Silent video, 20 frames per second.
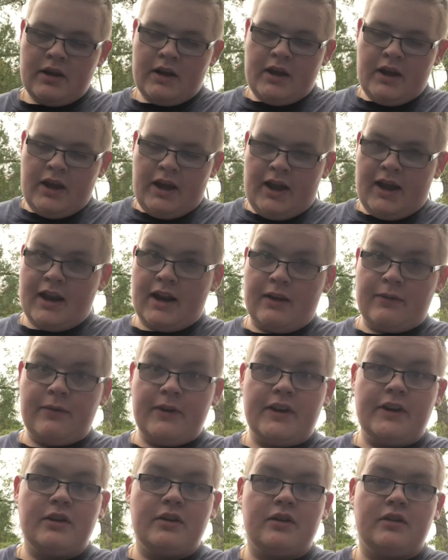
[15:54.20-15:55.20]
And I
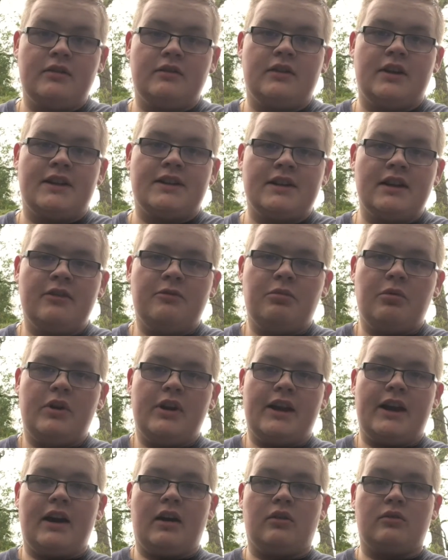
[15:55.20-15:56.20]
figured, instead of
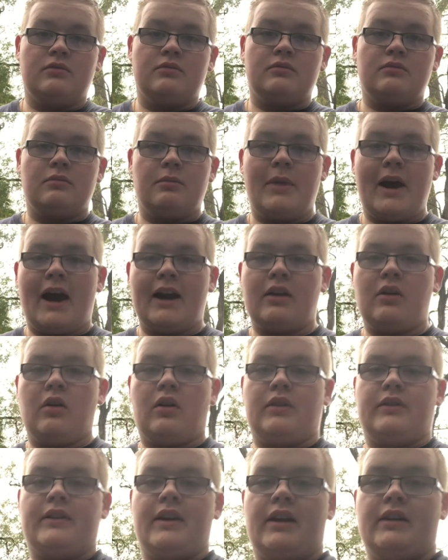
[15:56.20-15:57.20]
putting out bad
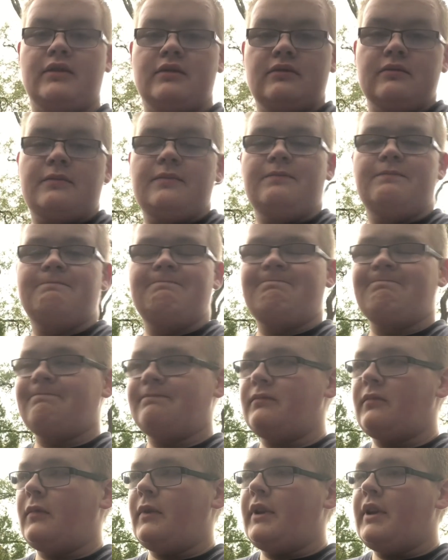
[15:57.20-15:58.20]
content,
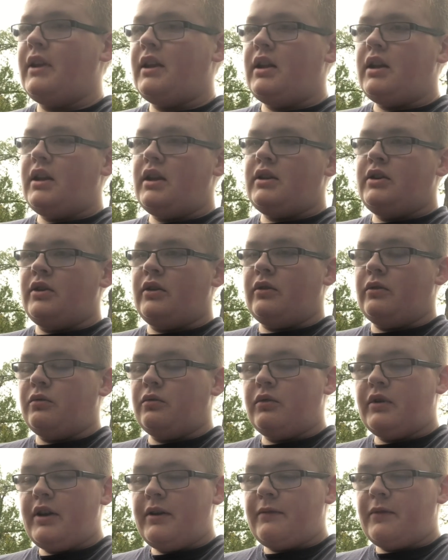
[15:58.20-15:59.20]
you know,
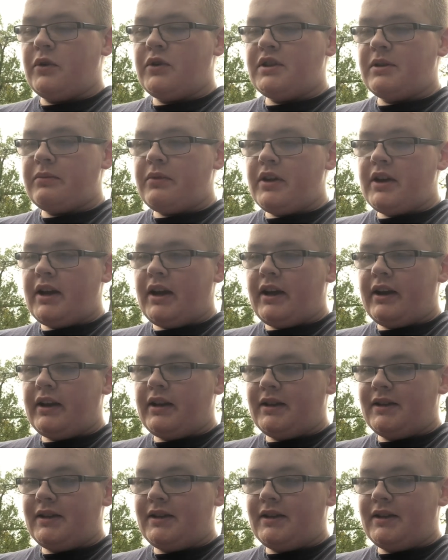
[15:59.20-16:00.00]
if there's something I